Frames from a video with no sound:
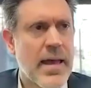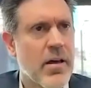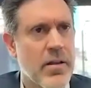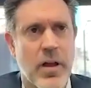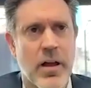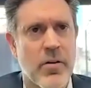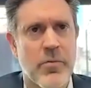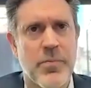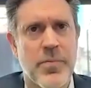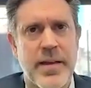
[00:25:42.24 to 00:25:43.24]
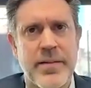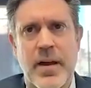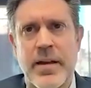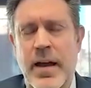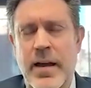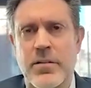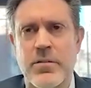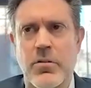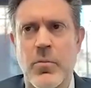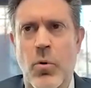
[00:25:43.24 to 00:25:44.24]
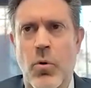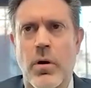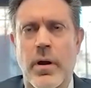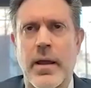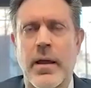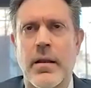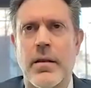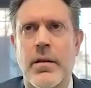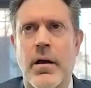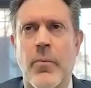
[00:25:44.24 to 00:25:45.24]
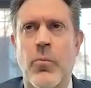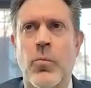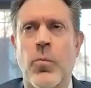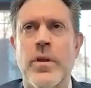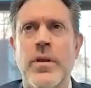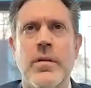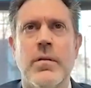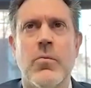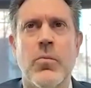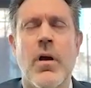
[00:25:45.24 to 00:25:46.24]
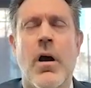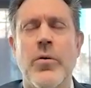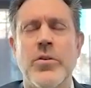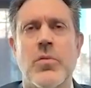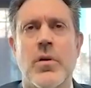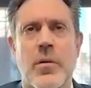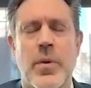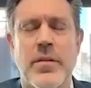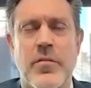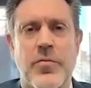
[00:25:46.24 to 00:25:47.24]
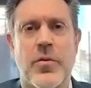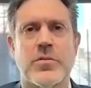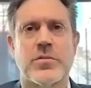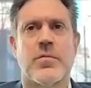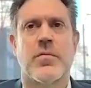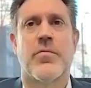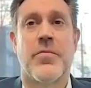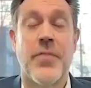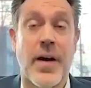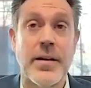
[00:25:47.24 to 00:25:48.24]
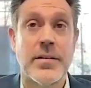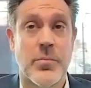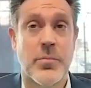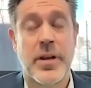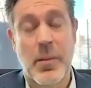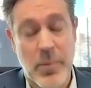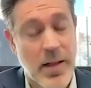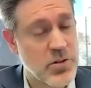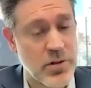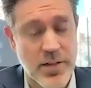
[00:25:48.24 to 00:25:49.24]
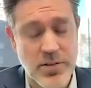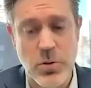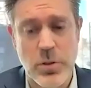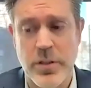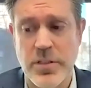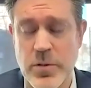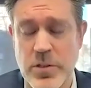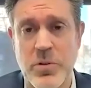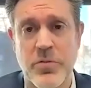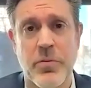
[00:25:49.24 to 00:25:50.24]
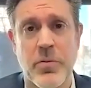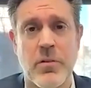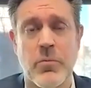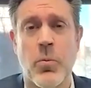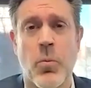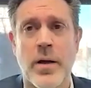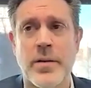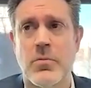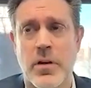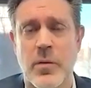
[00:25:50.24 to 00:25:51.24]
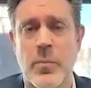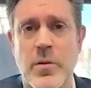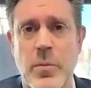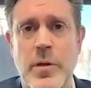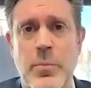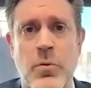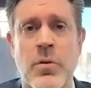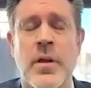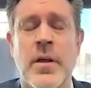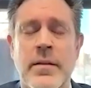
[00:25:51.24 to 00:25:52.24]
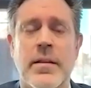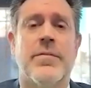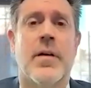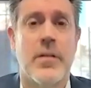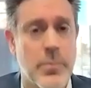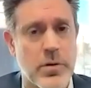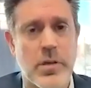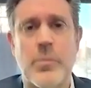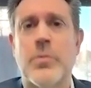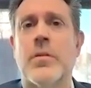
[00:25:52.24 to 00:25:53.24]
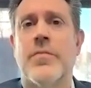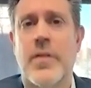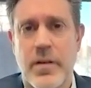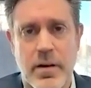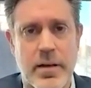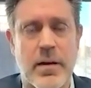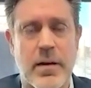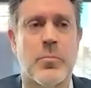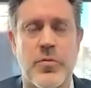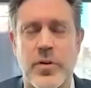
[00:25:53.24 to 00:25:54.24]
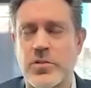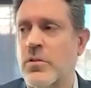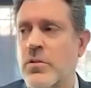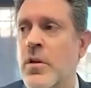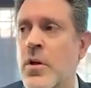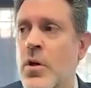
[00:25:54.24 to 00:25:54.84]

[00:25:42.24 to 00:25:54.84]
uh, uh, I, I couldn't agree more. And um, we we always recommend that folks find somebody. And I'm glad you guys are doing this because we you know we want to recommend to people they find a bookkeeper, they find an accountant, a professional